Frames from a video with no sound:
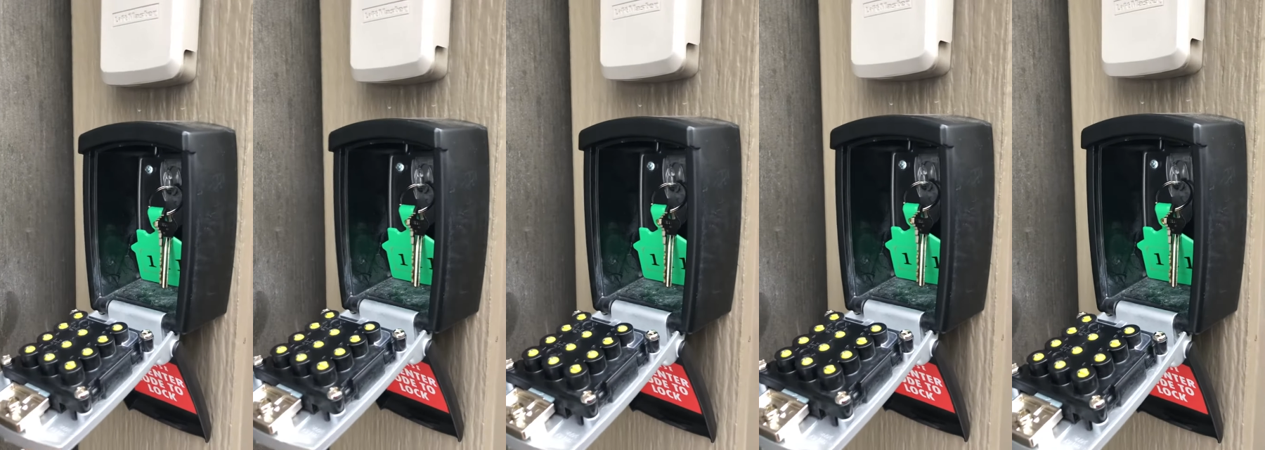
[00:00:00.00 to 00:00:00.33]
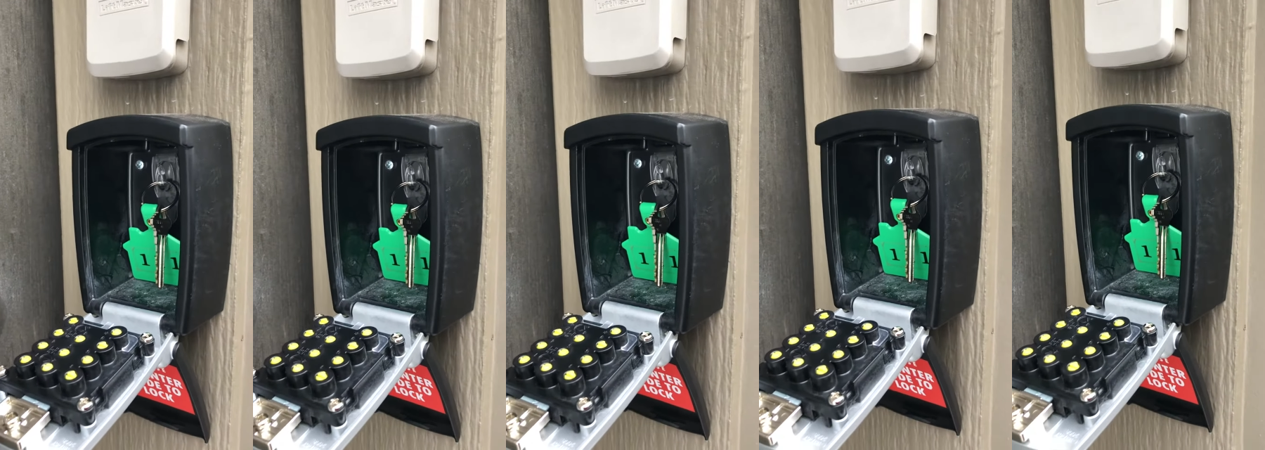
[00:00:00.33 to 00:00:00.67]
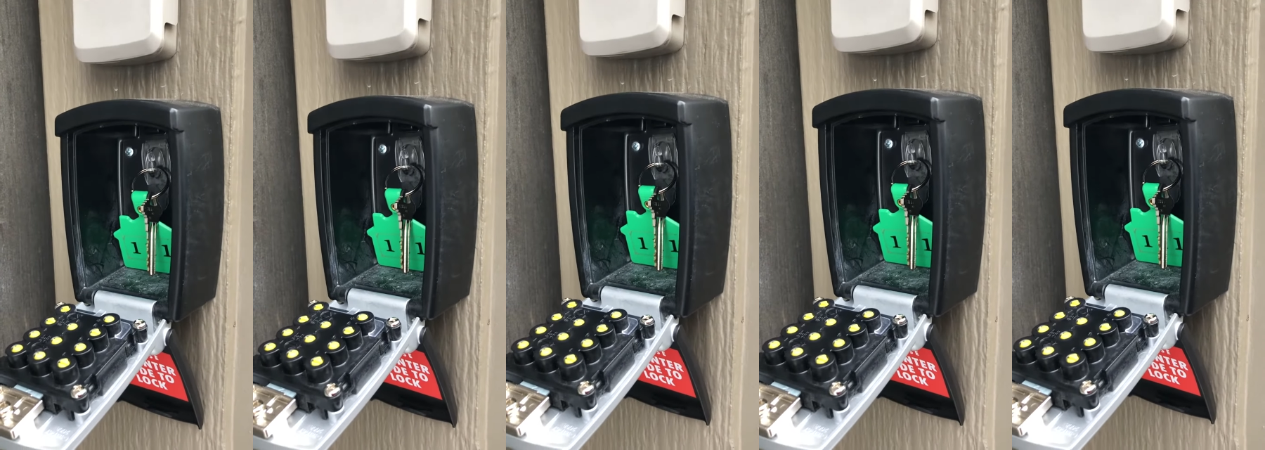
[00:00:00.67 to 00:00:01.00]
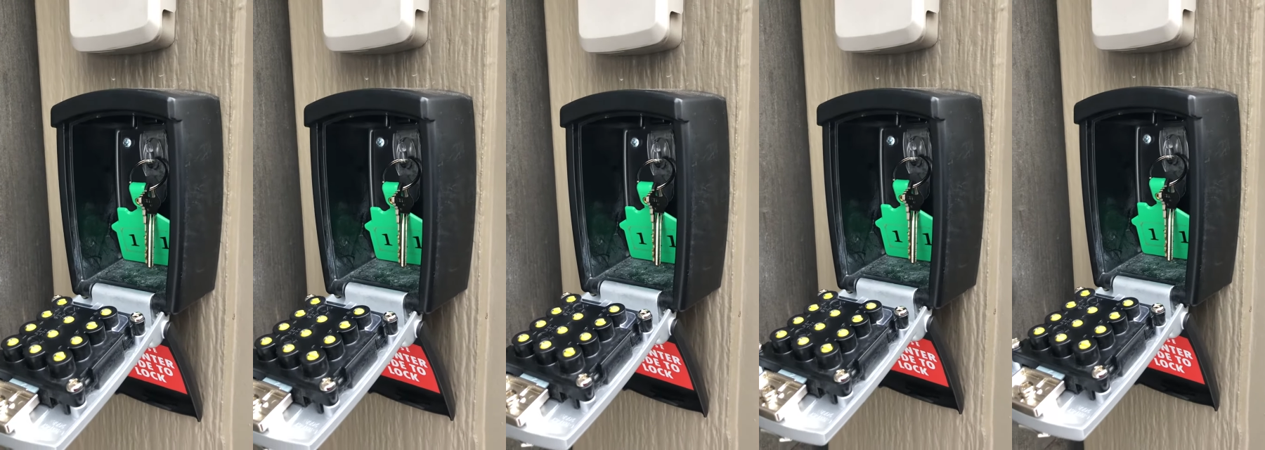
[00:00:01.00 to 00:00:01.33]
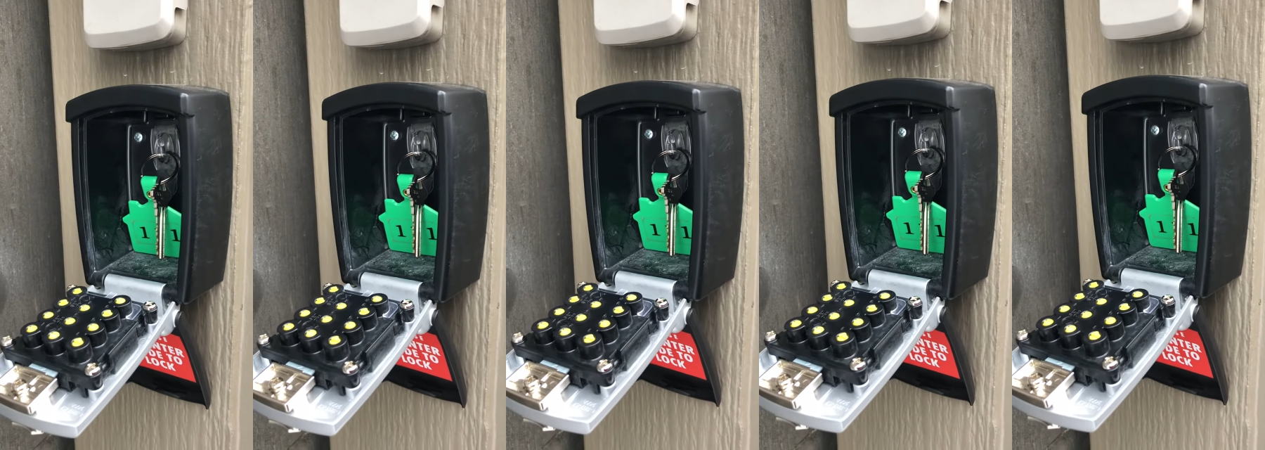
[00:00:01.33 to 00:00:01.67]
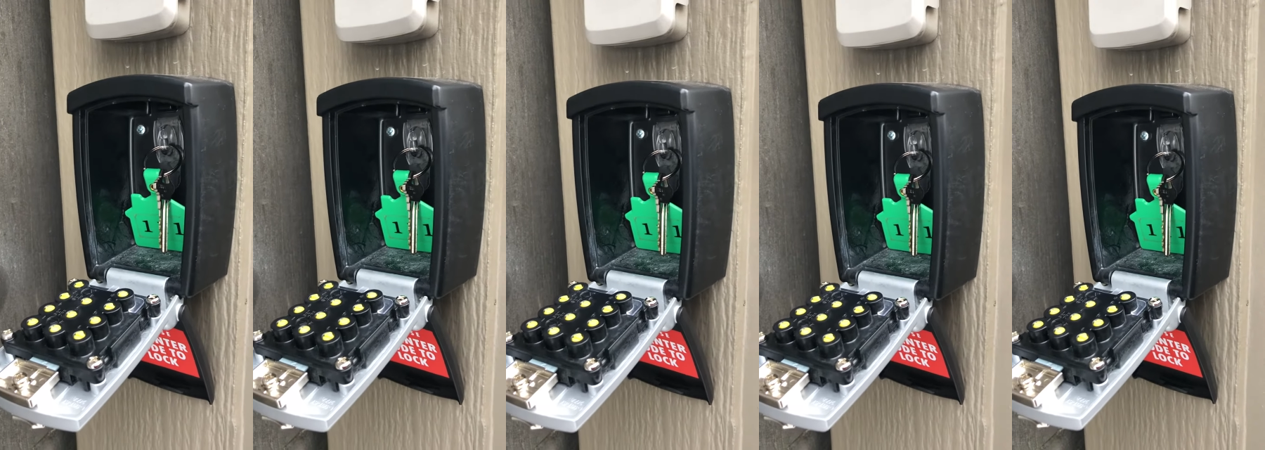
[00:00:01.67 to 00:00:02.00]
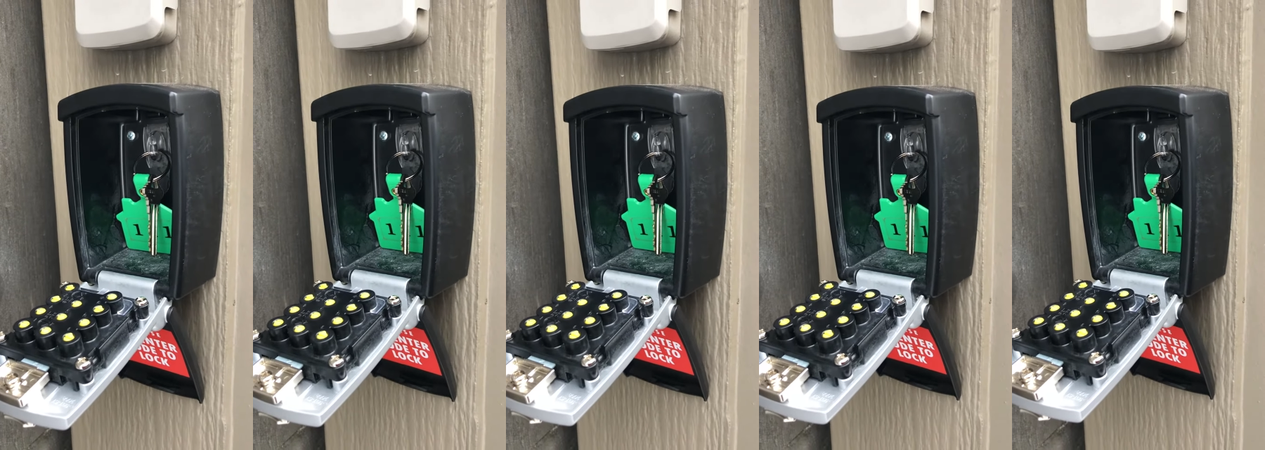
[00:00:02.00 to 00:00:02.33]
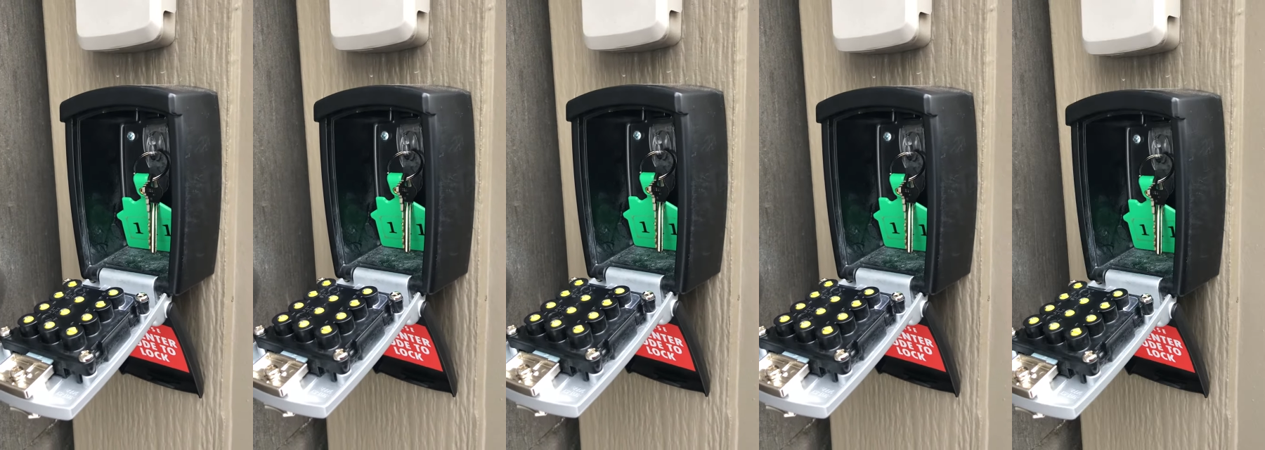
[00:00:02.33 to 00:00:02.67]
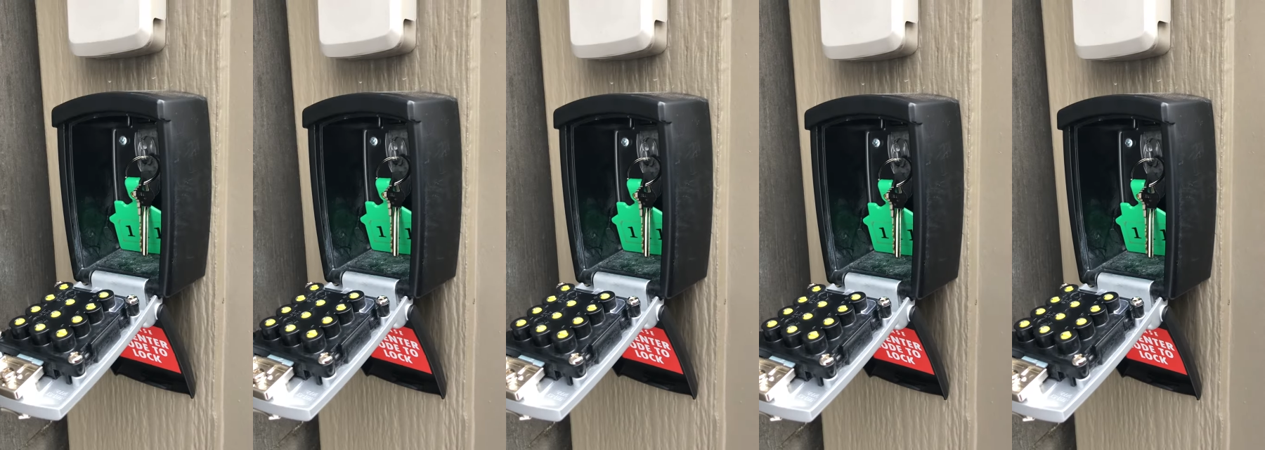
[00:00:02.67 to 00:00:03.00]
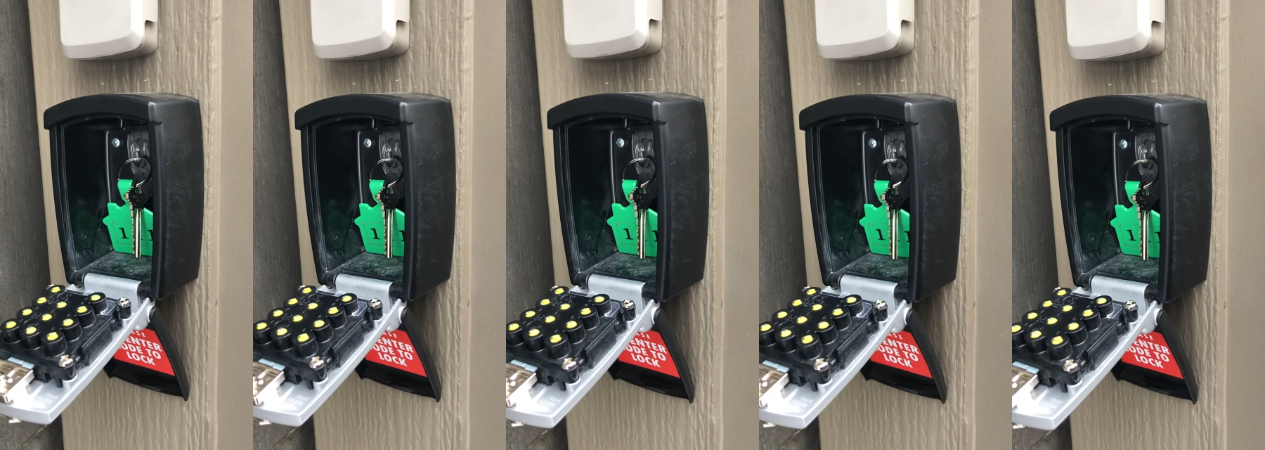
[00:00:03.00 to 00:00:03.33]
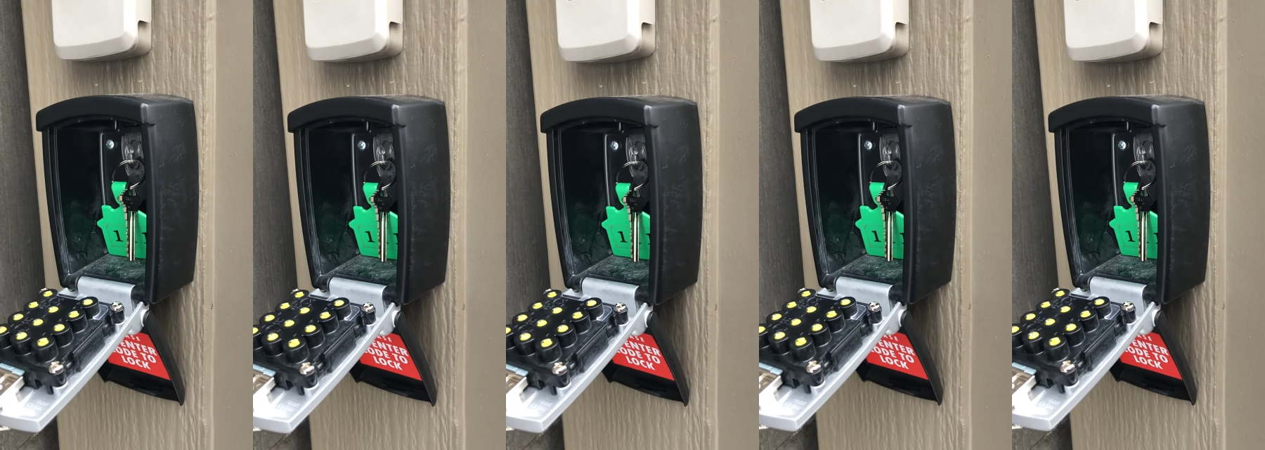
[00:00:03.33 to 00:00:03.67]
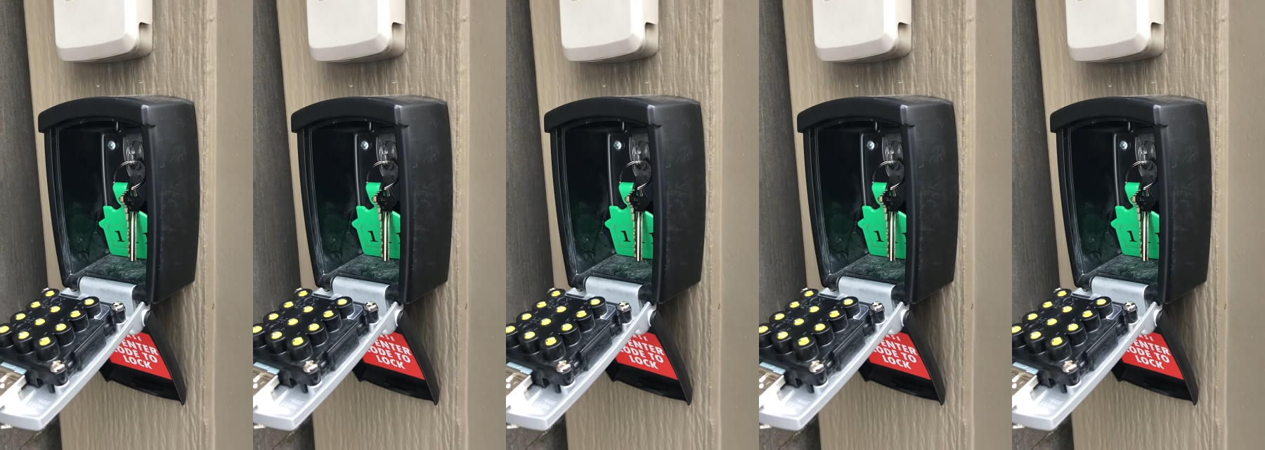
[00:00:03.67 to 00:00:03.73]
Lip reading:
[unreadable: no face in view]